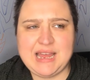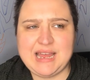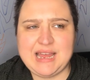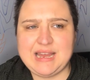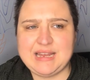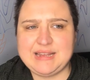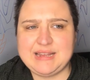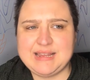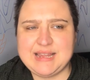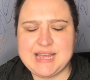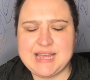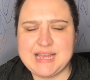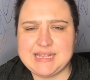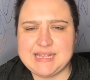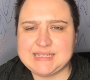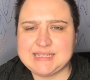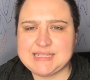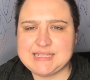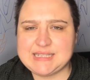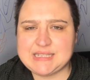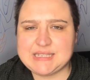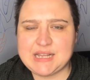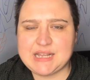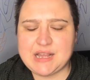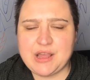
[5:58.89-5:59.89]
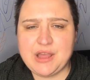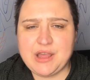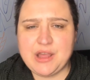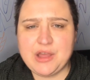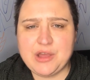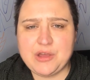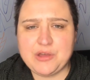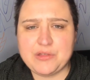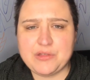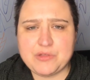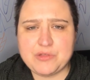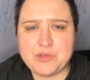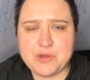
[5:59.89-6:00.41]
and that's
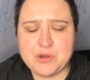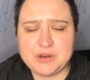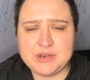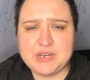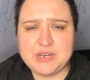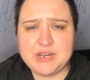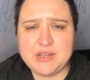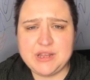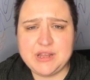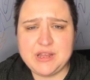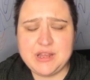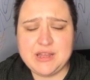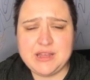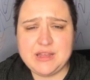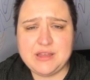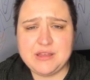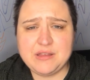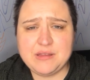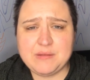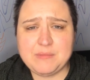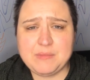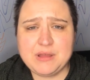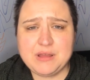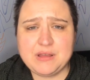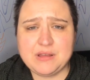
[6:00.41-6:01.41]
30,000